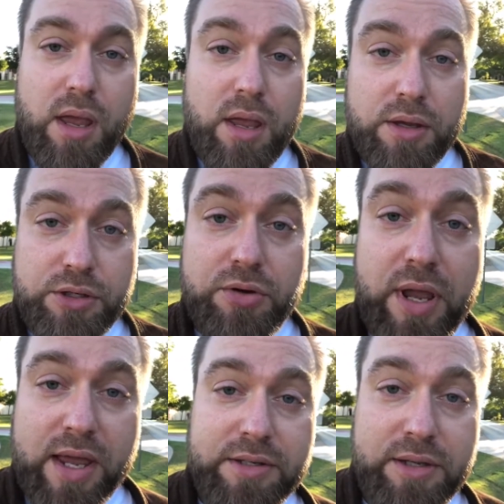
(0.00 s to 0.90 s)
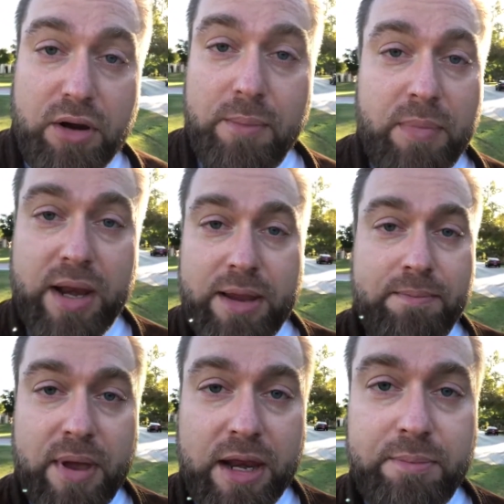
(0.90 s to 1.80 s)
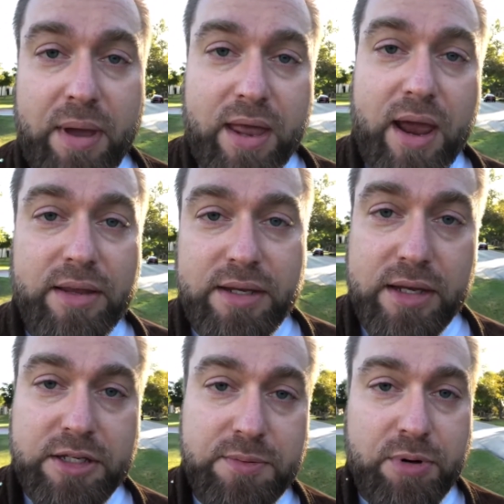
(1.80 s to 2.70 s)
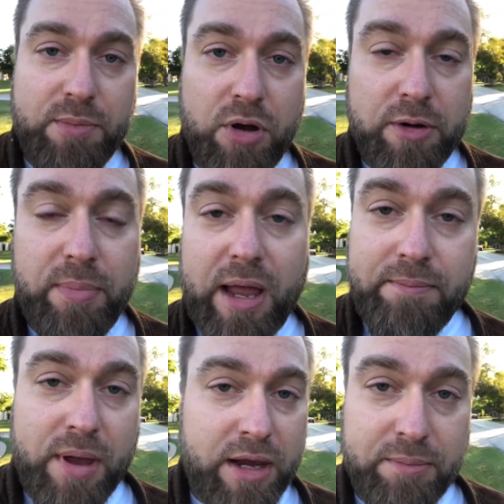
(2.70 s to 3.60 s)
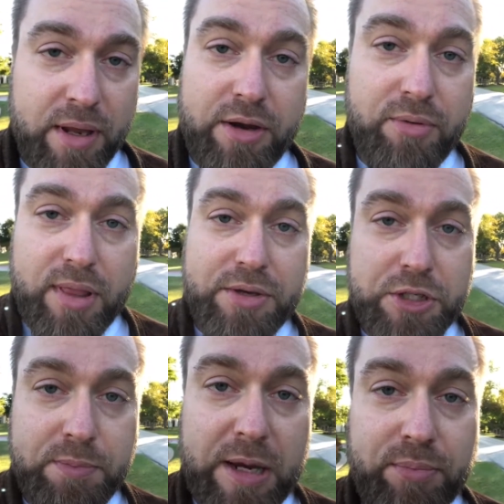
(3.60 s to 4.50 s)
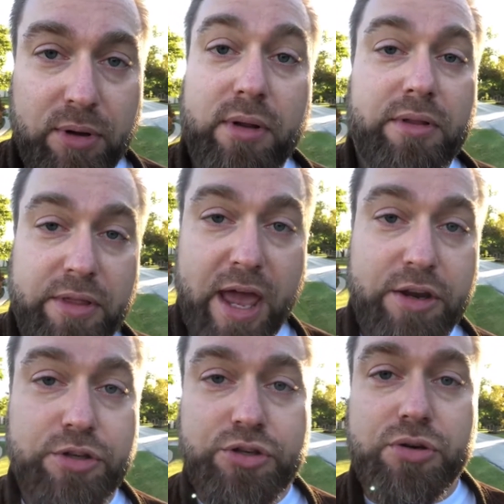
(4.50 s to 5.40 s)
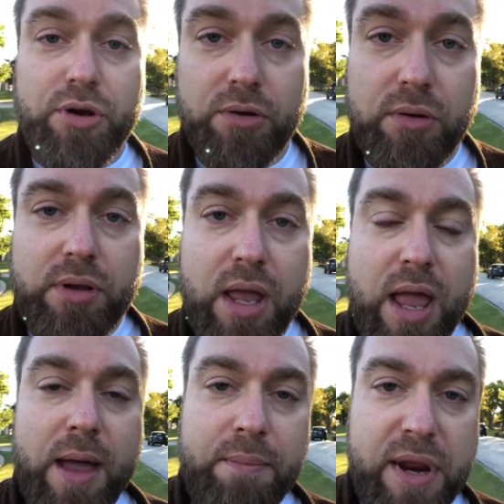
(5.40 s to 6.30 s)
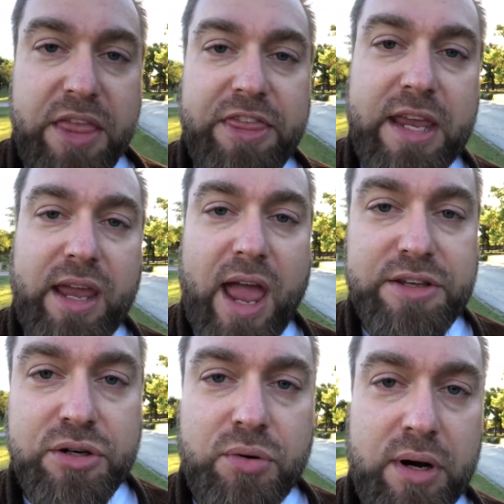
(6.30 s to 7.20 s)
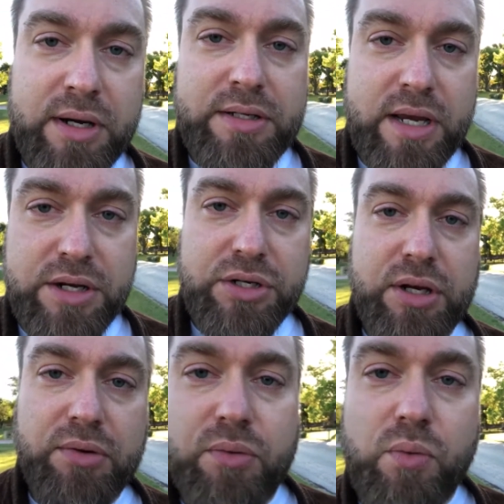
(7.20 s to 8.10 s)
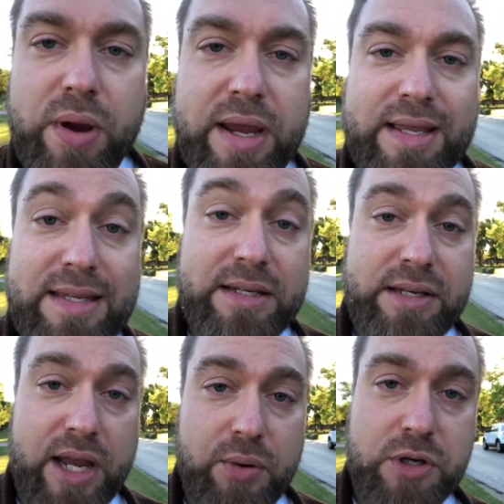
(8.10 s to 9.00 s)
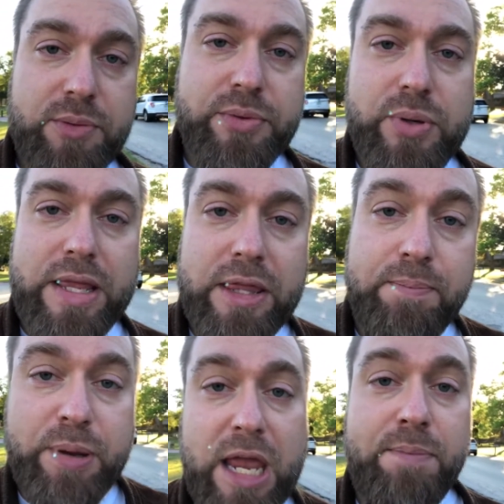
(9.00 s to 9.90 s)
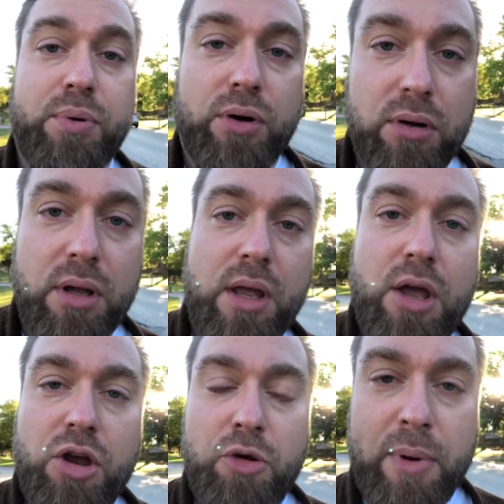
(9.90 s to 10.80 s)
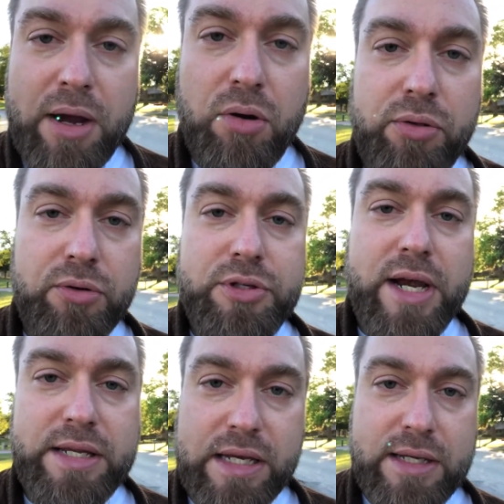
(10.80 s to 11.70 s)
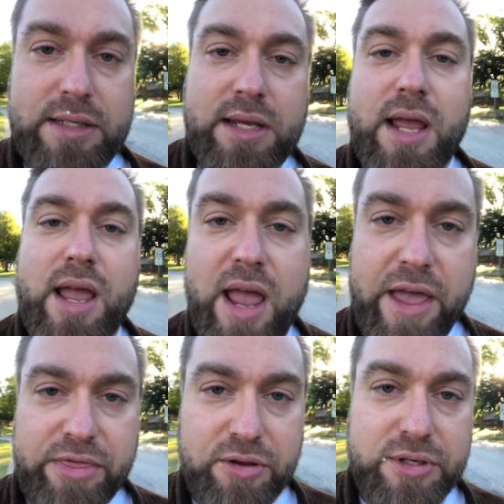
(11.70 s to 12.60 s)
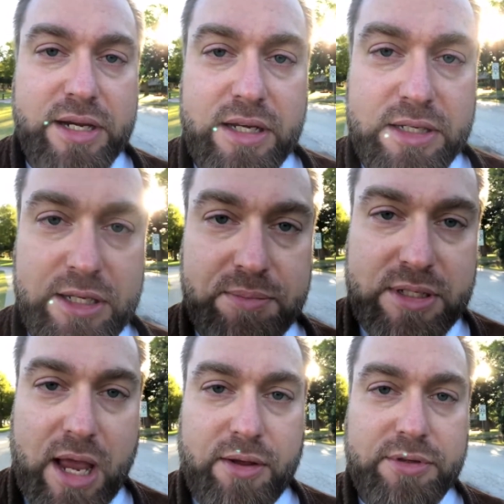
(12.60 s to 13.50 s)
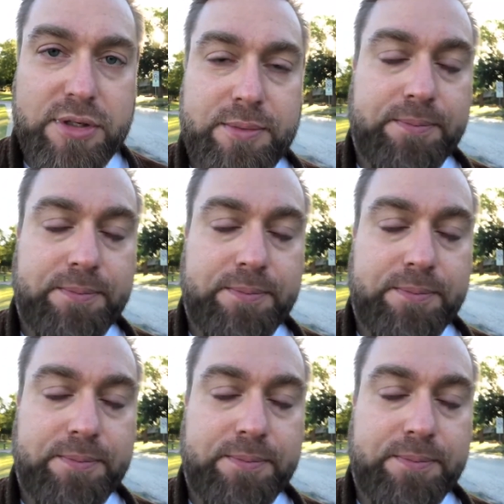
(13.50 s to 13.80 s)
So yes, there are many, many bad ideas promoted by many, many religious people. That is true. But I think as an organization, we can distinguish between the people who might hold those ideas and those ideas themselves.